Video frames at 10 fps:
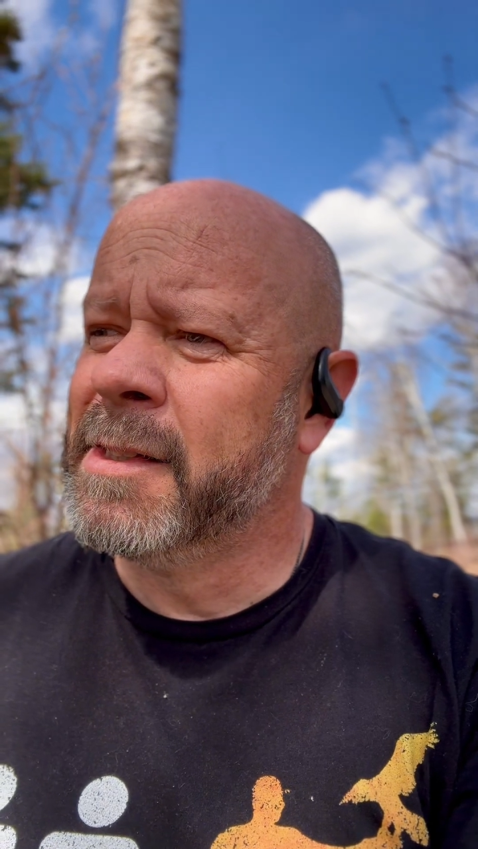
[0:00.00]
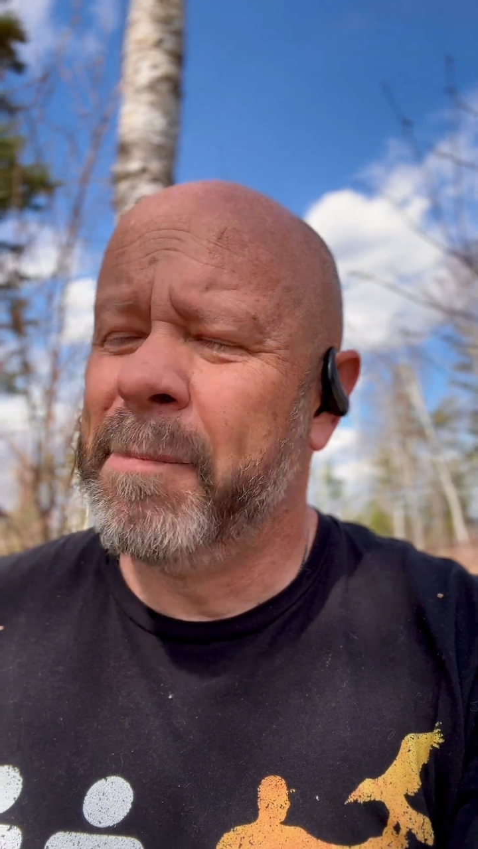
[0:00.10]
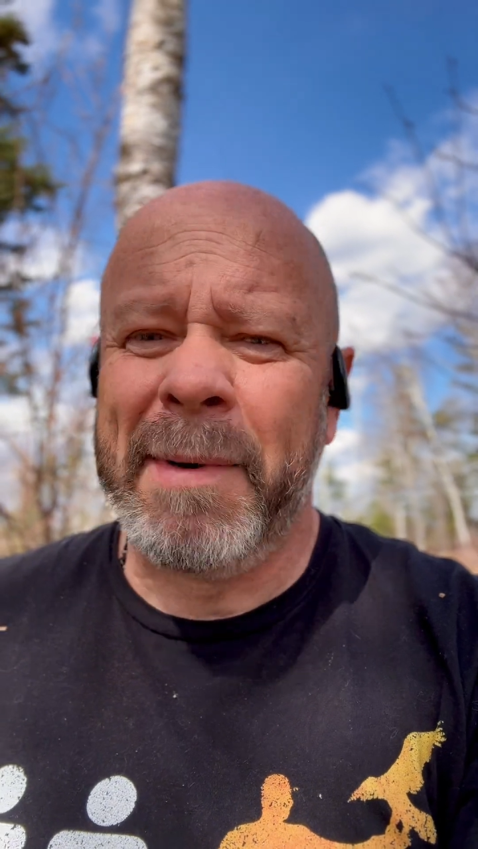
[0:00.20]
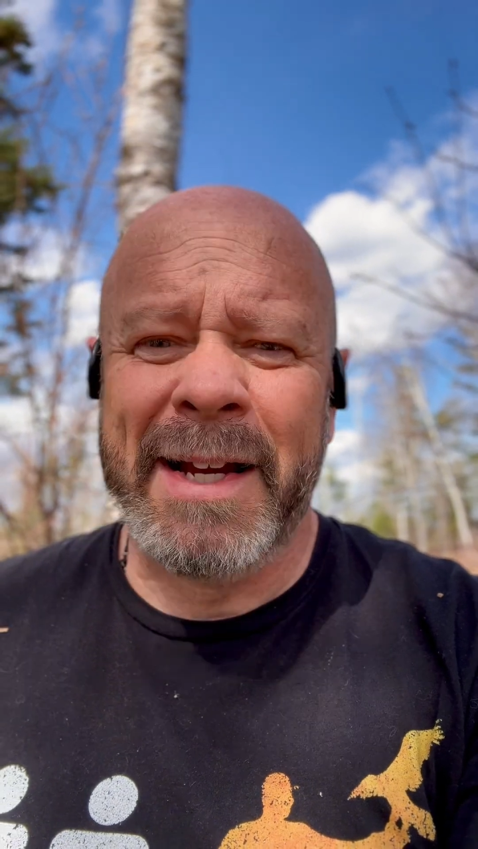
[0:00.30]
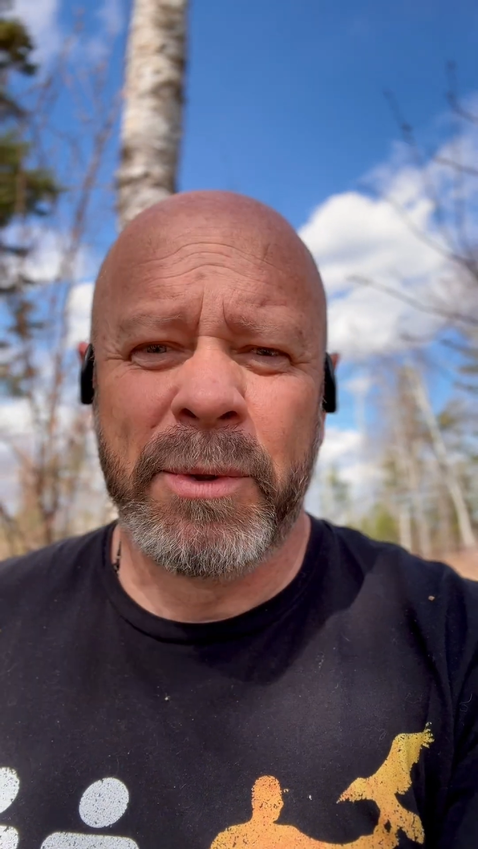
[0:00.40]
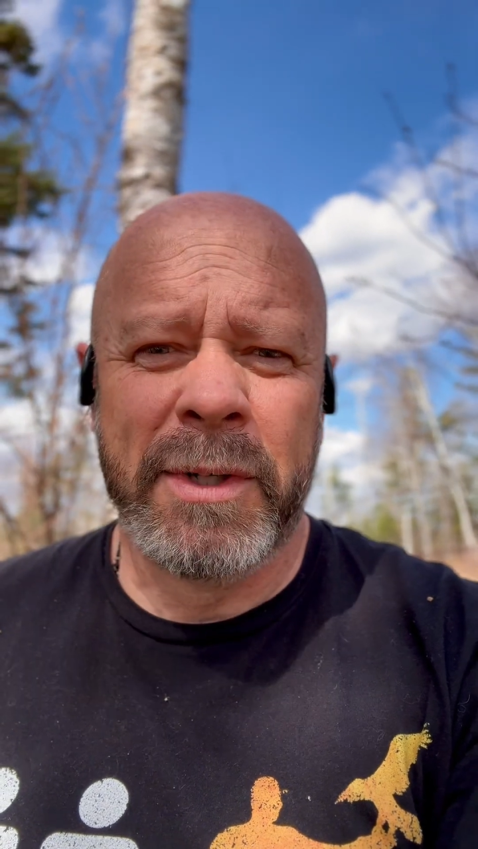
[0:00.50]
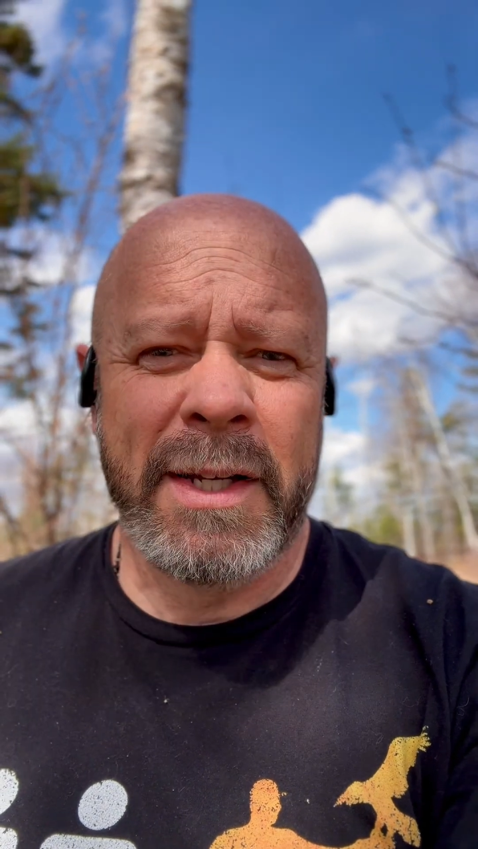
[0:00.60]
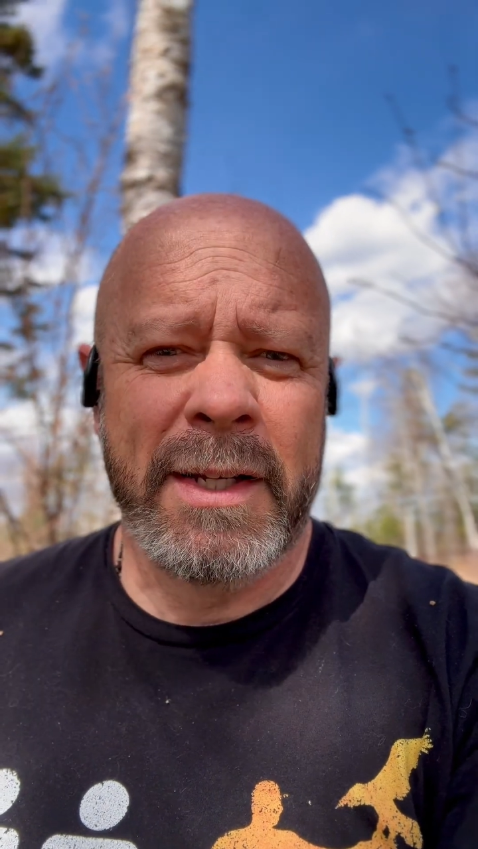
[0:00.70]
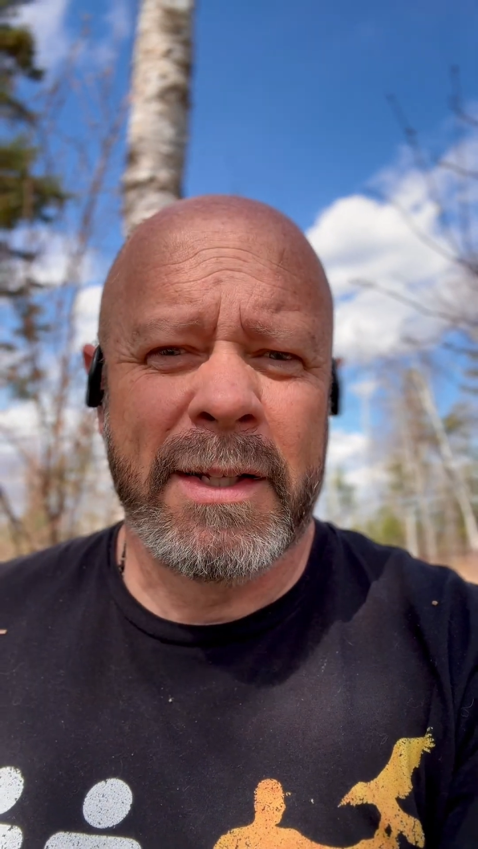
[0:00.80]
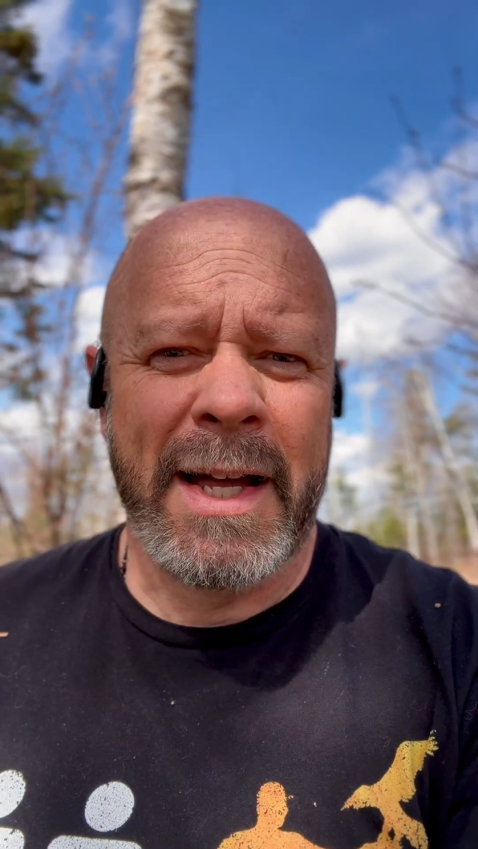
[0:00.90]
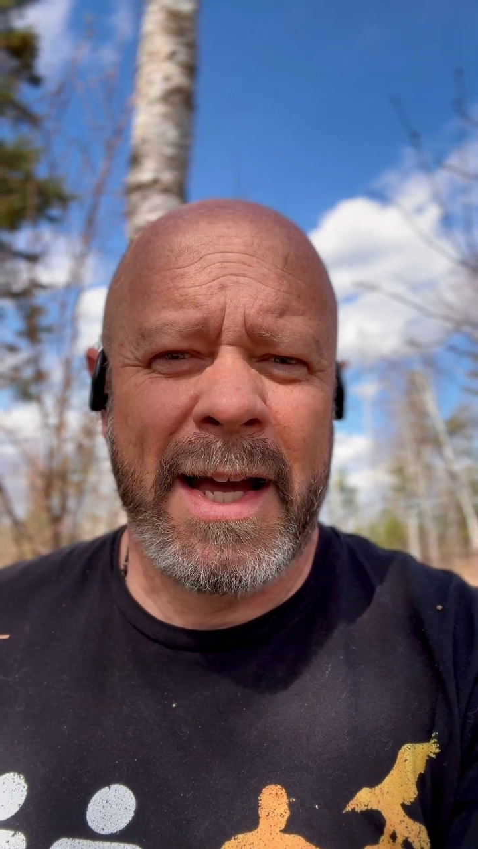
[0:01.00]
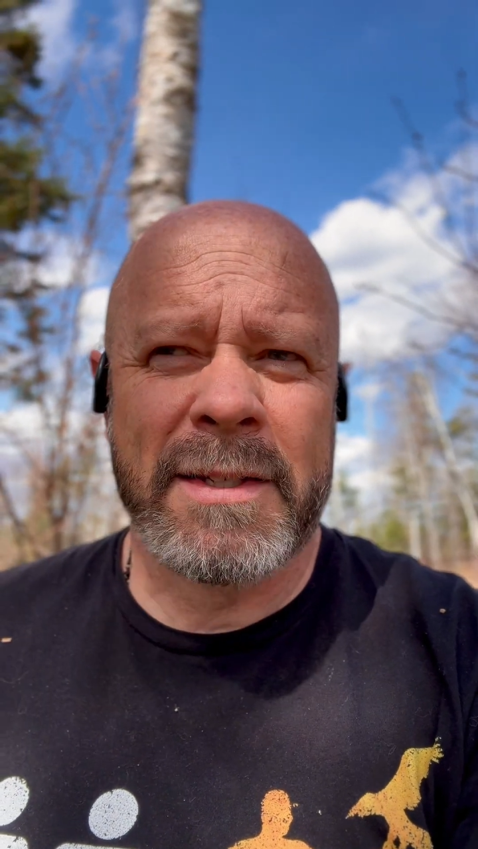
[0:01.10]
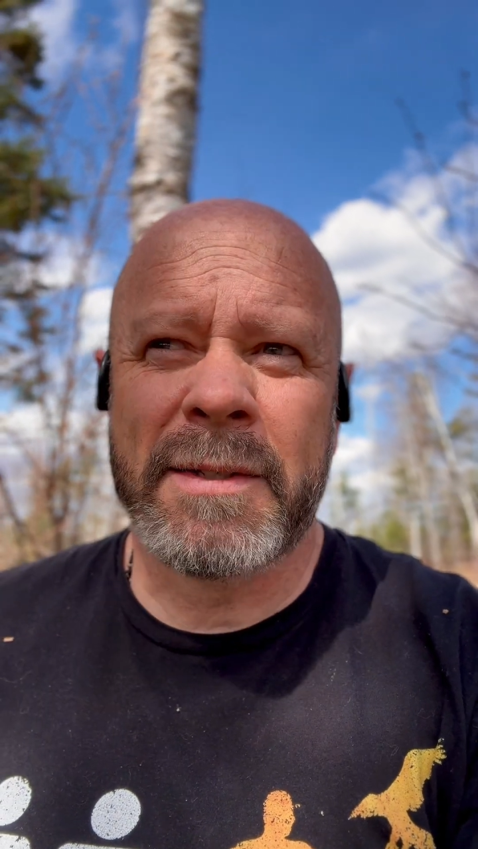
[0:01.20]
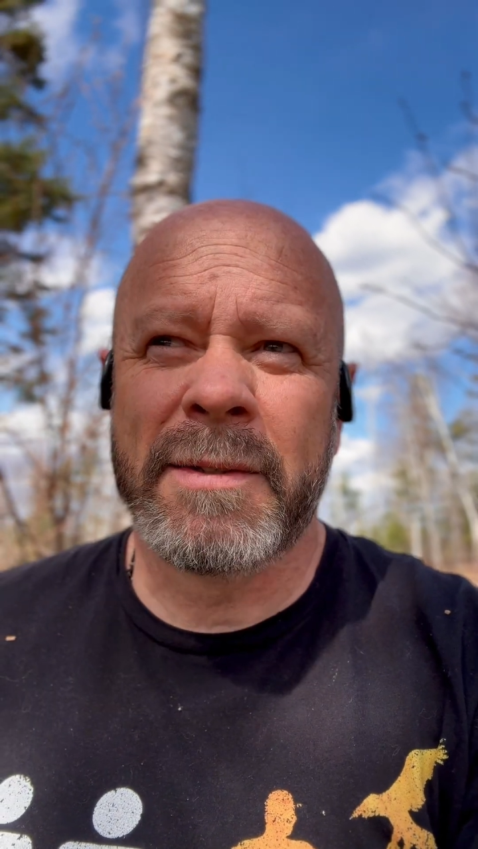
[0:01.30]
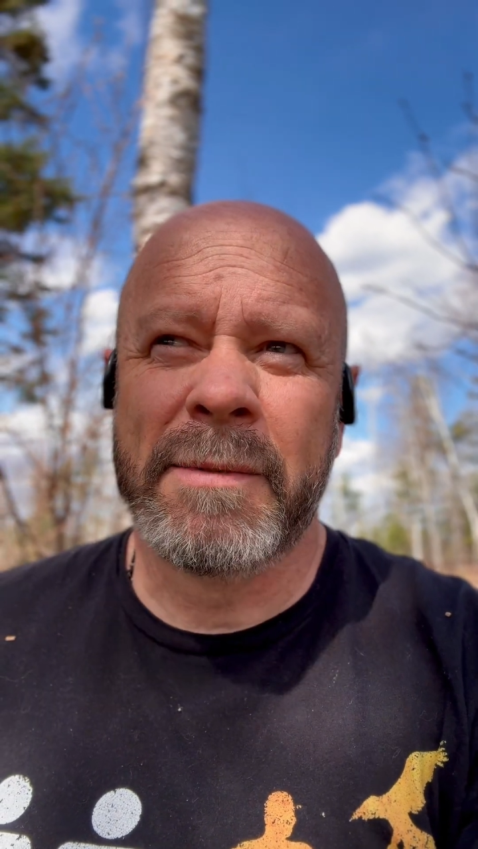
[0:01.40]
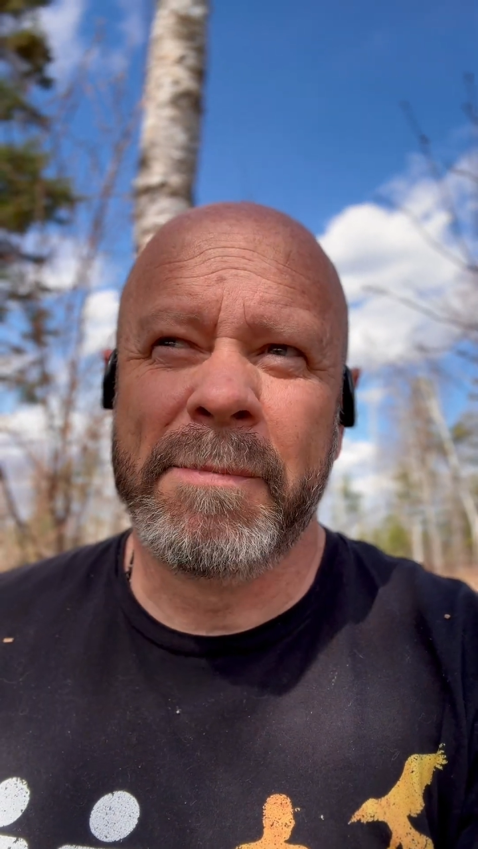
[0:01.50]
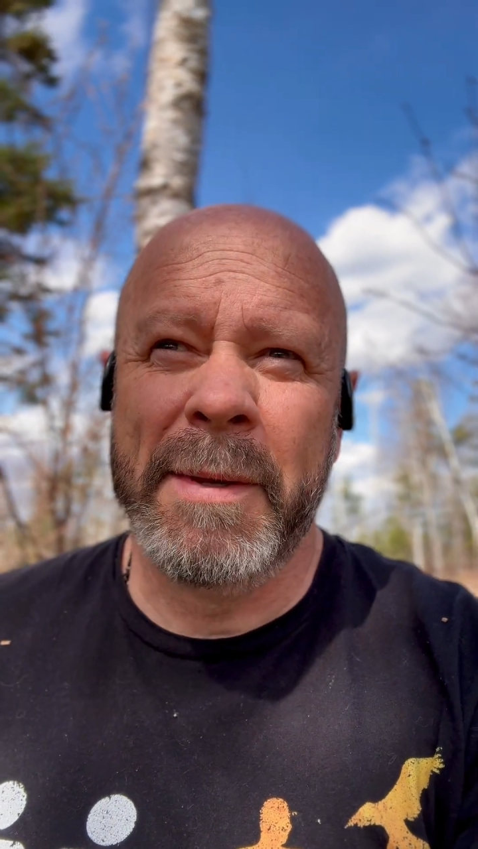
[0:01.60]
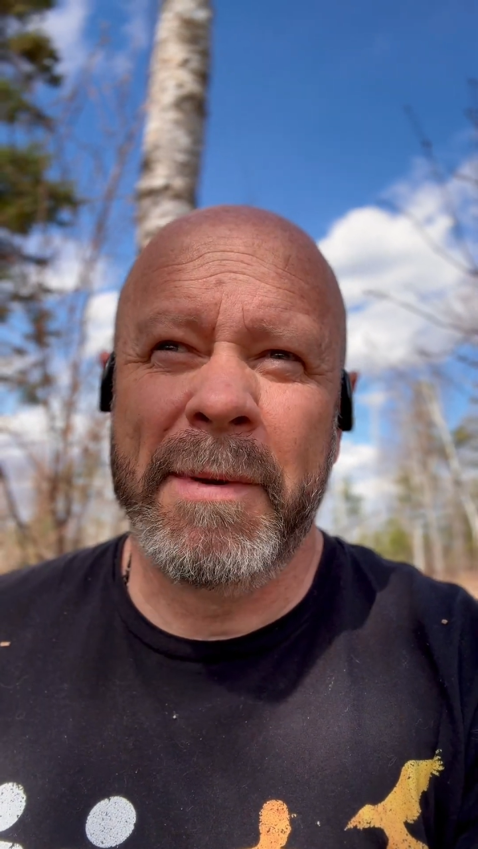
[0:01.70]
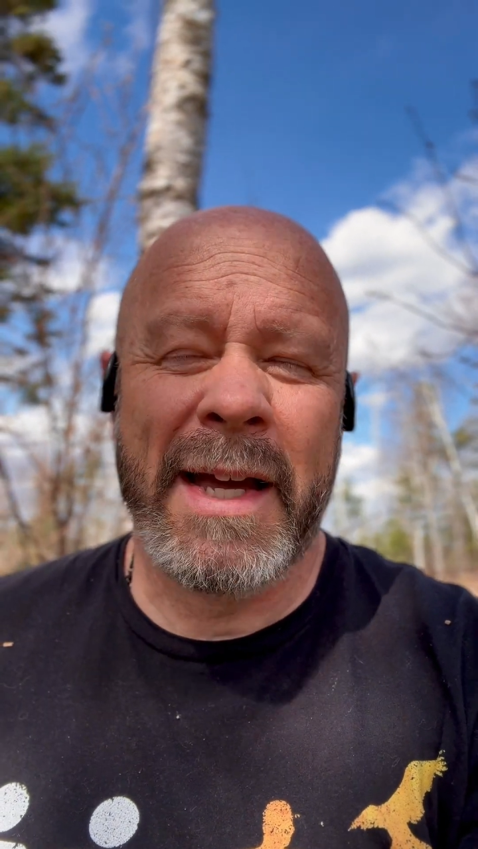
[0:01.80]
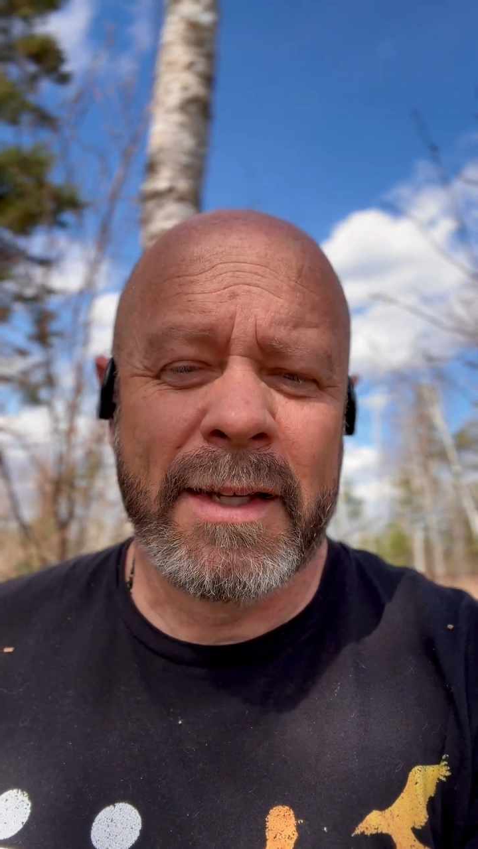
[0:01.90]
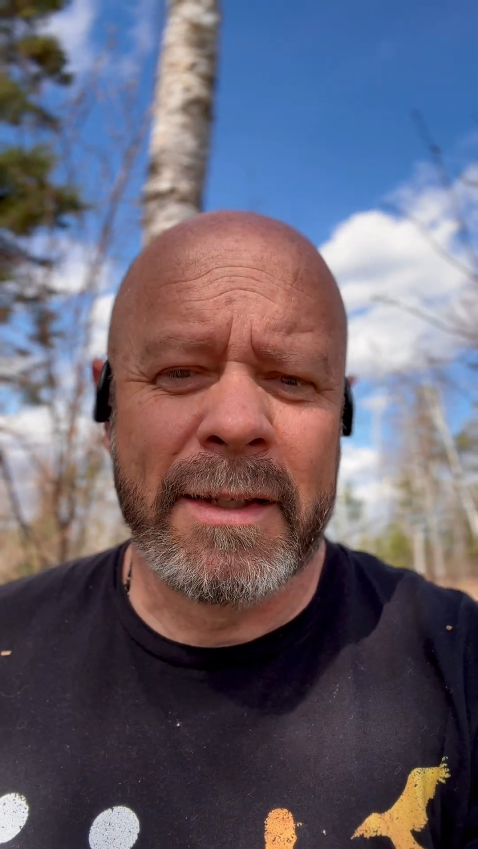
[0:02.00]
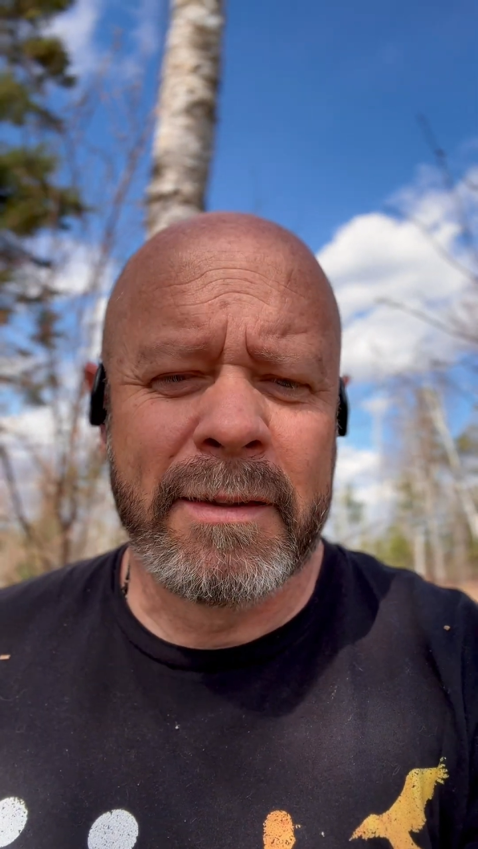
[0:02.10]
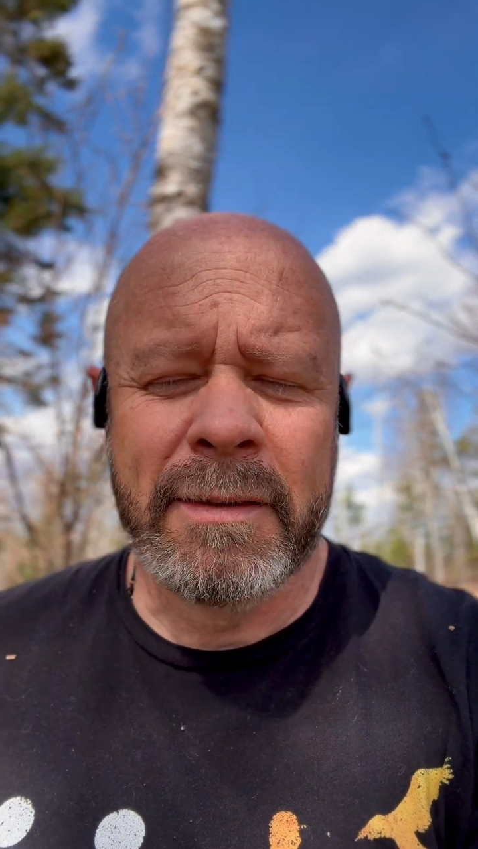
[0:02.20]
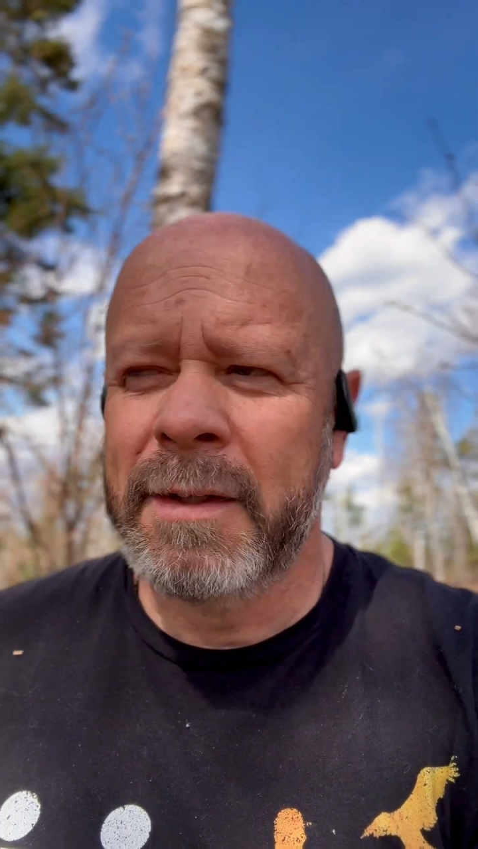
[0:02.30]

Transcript: minority class maybe I can,